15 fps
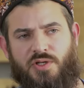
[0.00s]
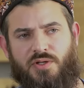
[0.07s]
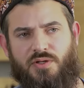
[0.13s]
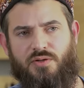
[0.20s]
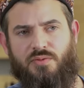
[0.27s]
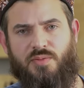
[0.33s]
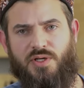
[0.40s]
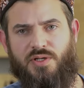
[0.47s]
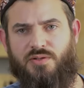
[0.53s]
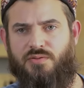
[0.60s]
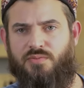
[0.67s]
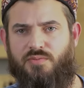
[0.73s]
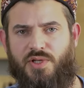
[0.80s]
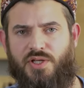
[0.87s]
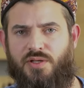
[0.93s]

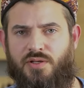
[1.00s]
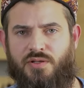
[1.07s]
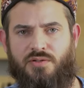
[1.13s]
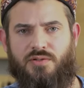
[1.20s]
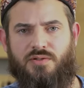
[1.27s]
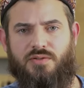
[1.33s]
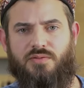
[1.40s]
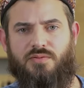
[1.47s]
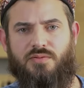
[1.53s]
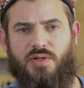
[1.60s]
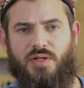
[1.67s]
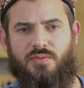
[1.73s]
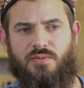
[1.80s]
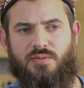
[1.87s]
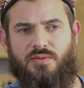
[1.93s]
human beings
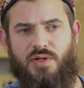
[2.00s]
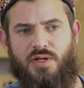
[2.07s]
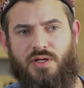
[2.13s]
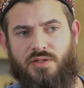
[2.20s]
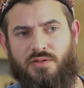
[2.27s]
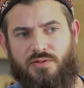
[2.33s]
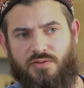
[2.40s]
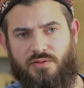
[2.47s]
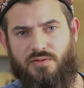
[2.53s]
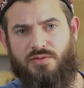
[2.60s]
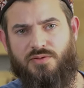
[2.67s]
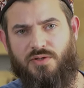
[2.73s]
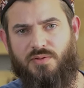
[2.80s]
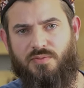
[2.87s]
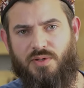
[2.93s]
and
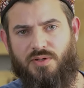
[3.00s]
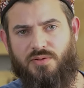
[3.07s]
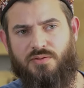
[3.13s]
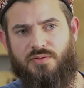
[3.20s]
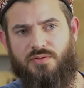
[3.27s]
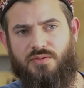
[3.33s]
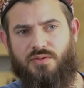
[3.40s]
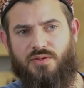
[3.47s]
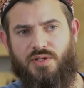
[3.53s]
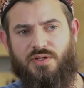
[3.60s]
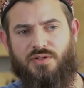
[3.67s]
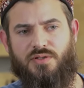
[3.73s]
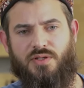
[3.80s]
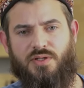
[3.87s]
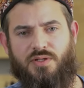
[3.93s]
also about
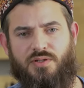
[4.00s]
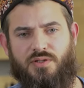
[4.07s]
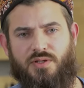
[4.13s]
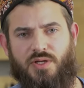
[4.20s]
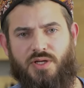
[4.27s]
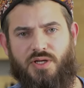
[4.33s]
things that